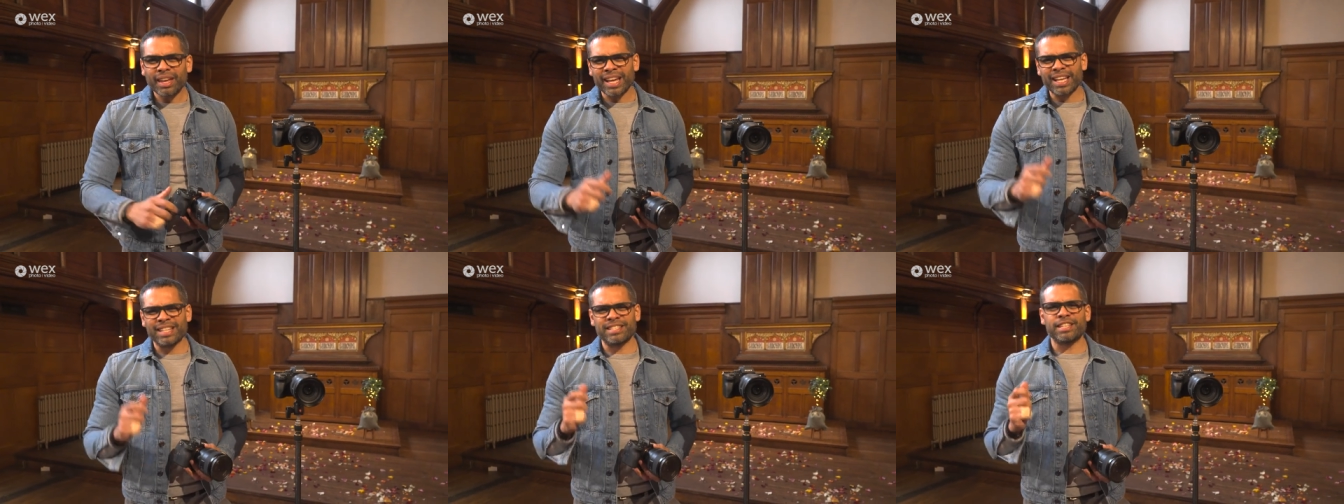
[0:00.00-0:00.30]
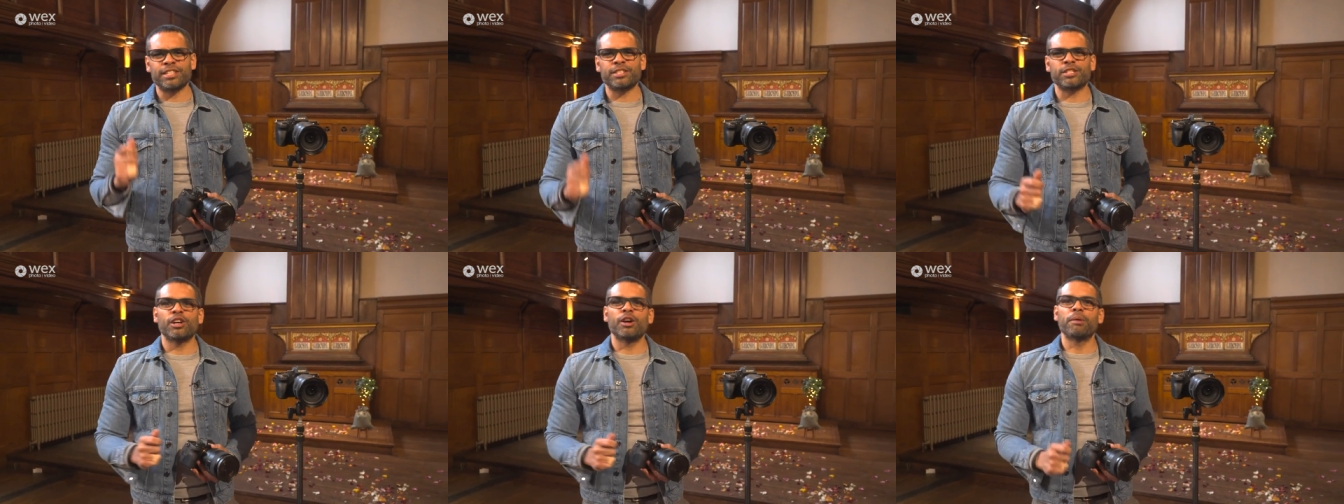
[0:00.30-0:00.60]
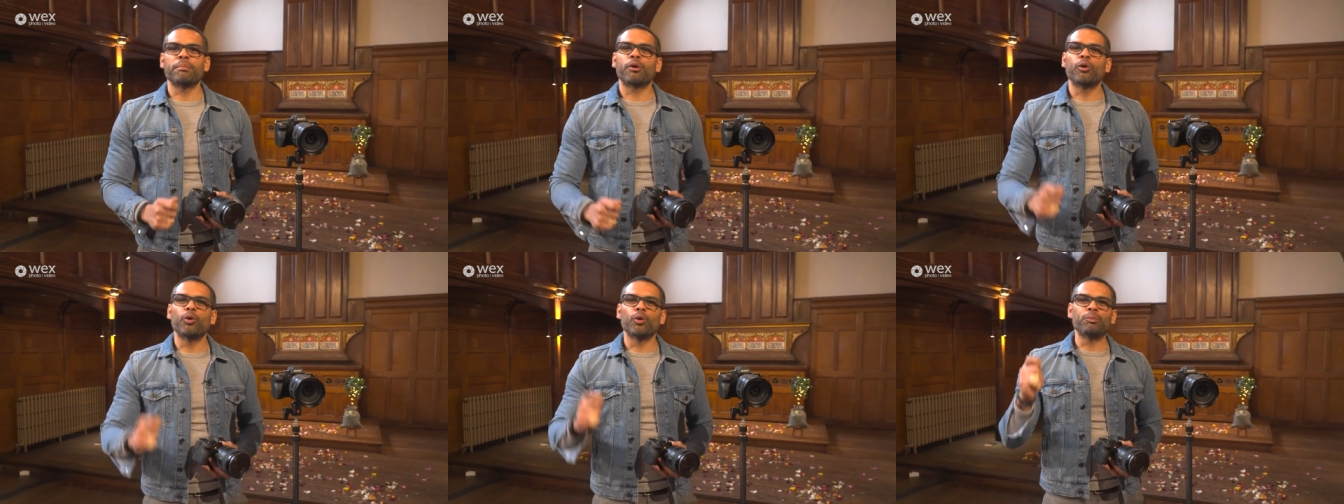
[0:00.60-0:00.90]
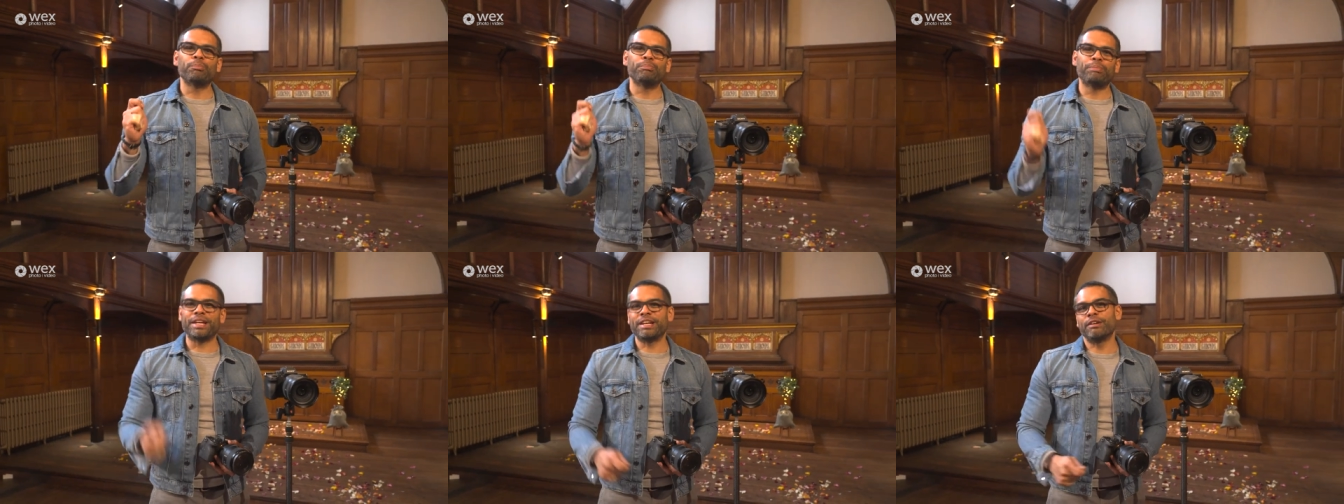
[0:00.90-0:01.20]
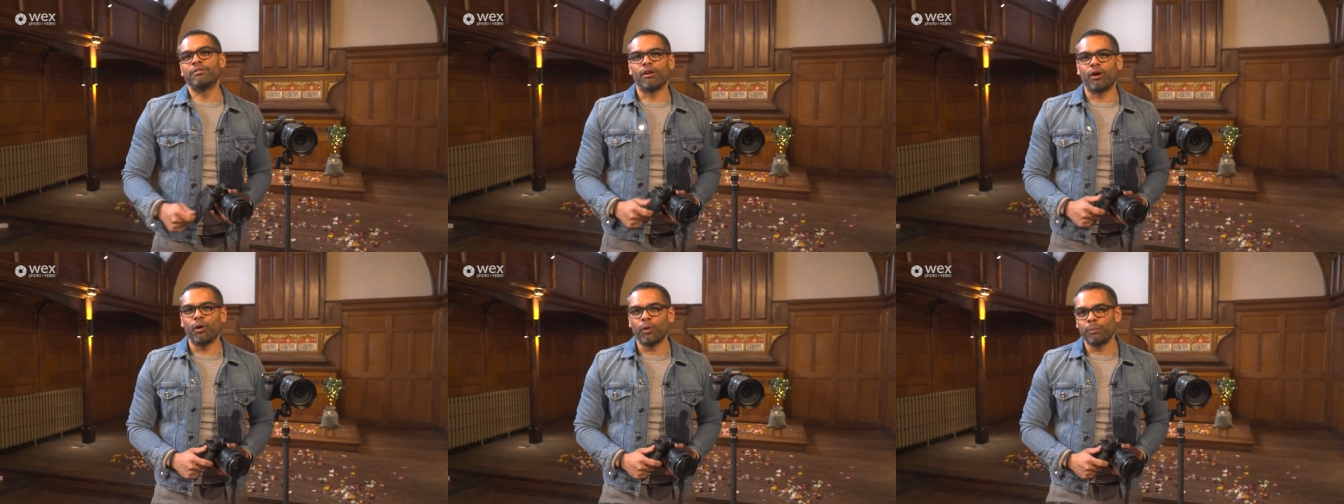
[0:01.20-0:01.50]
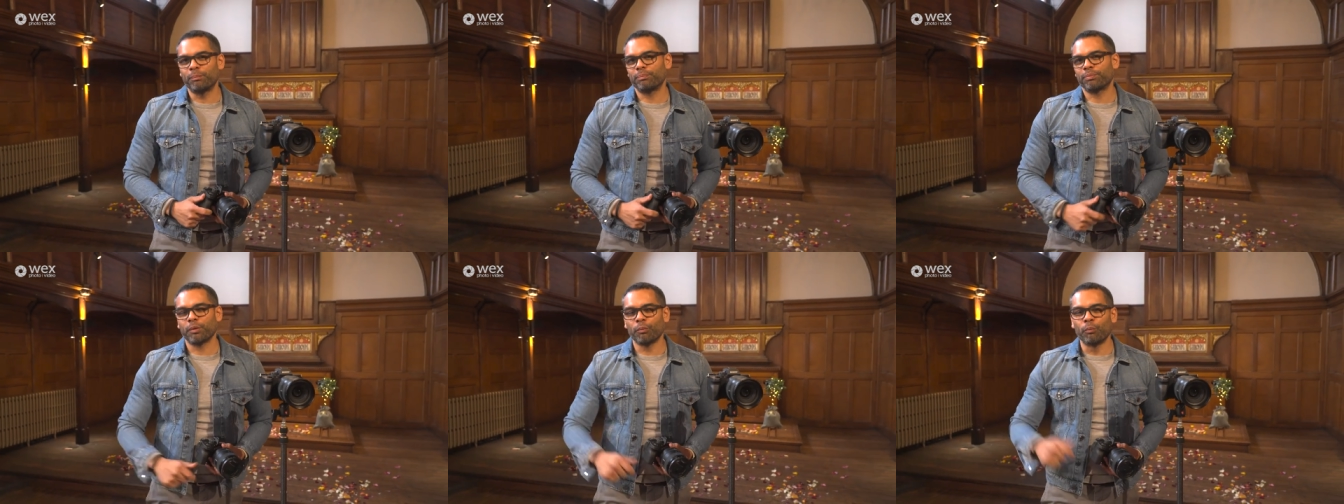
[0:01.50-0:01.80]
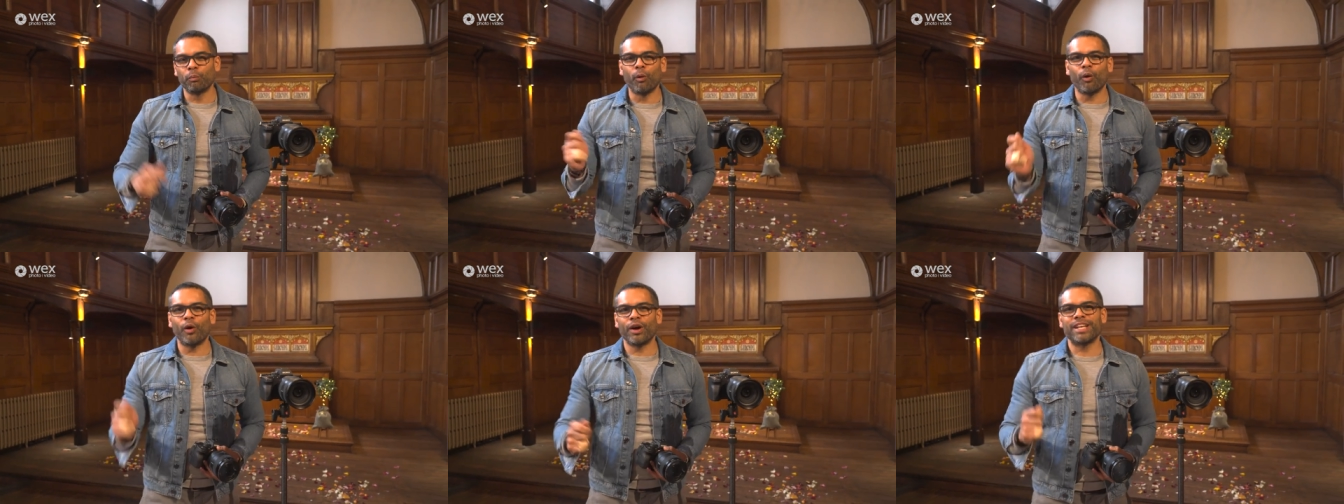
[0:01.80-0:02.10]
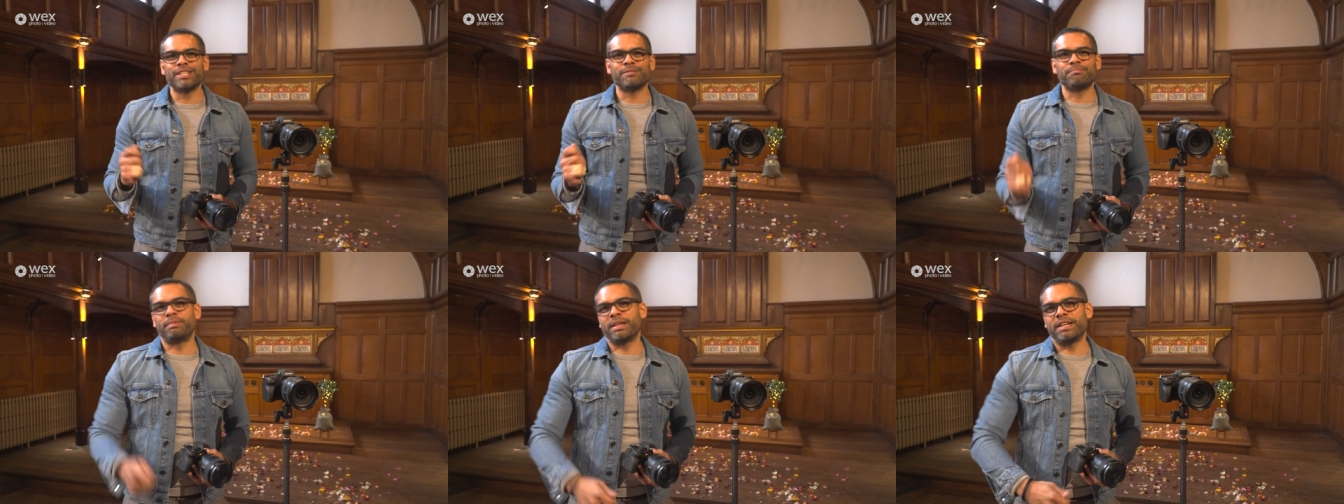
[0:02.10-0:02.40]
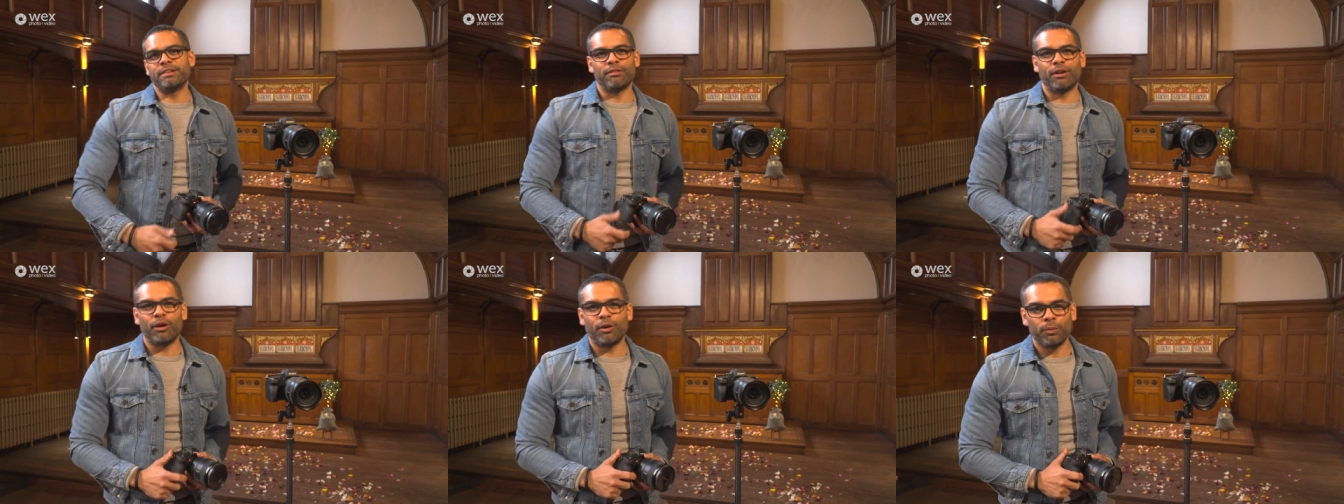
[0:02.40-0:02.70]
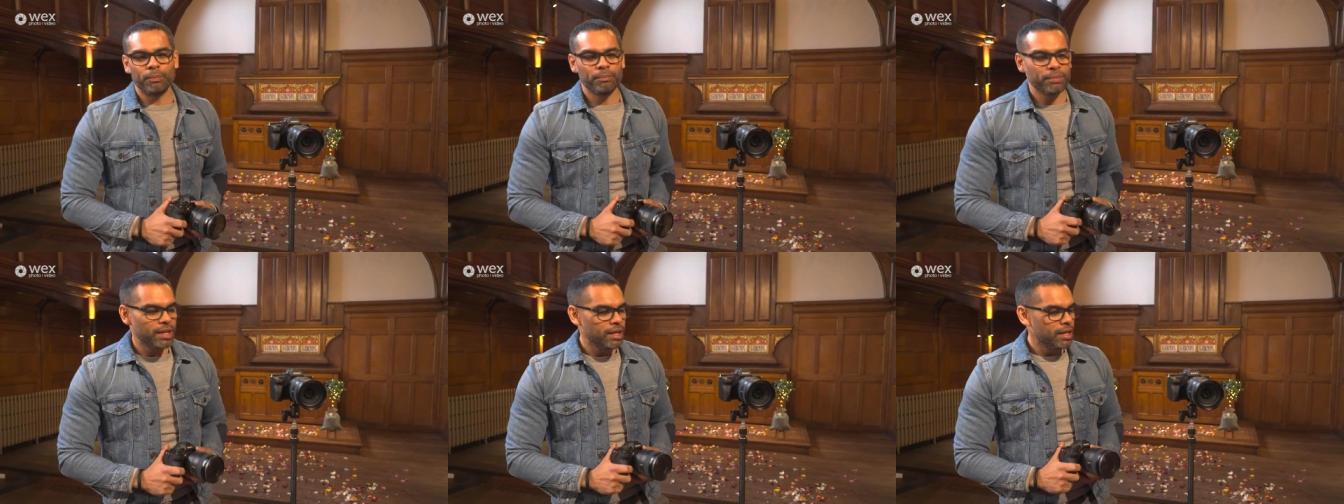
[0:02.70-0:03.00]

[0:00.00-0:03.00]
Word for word: is this term called B-roll. What is B-roll?